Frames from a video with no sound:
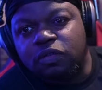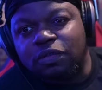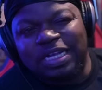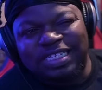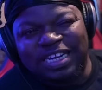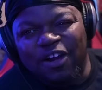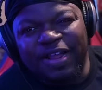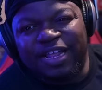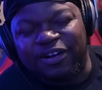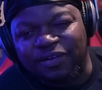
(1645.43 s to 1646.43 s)
Niggas a dirt
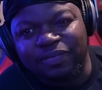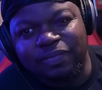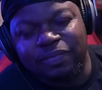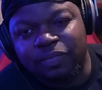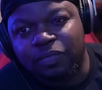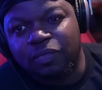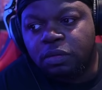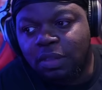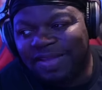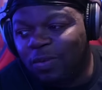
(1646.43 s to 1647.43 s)
eater.
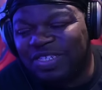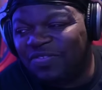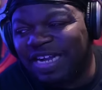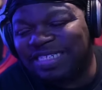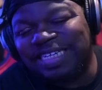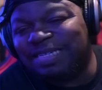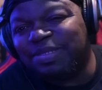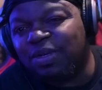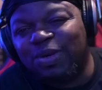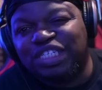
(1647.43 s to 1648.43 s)
If it wasn't for us, niggas would be
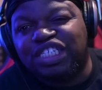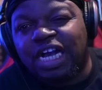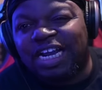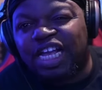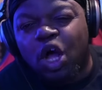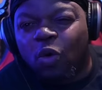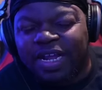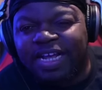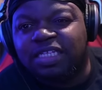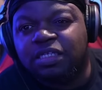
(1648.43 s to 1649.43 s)
somewhere juggling
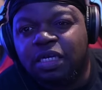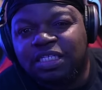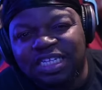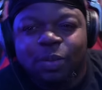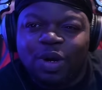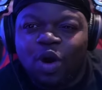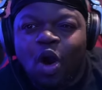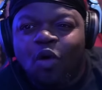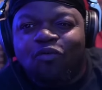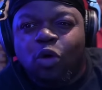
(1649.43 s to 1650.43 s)
coconuts, somewhere
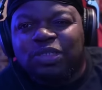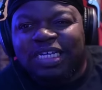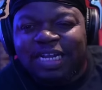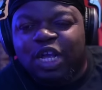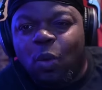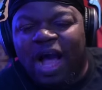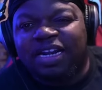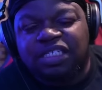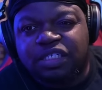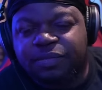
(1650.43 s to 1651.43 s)
roasting
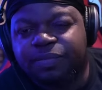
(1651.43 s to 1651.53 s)
iguanas.